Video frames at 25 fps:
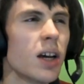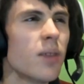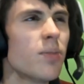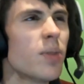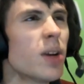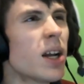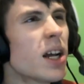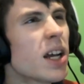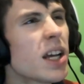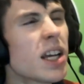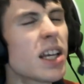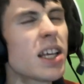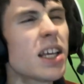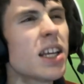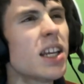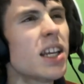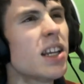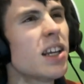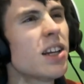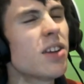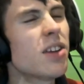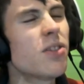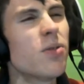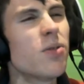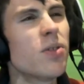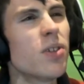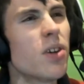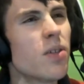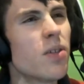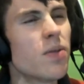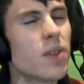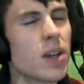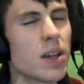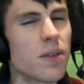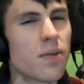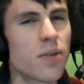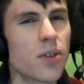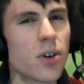But I, again, I don't know
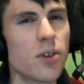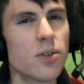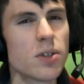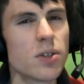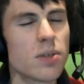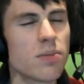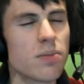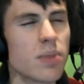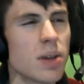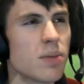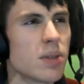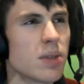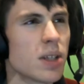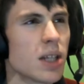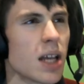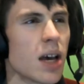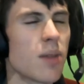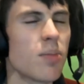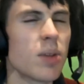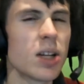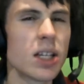of any Frozen memes in there.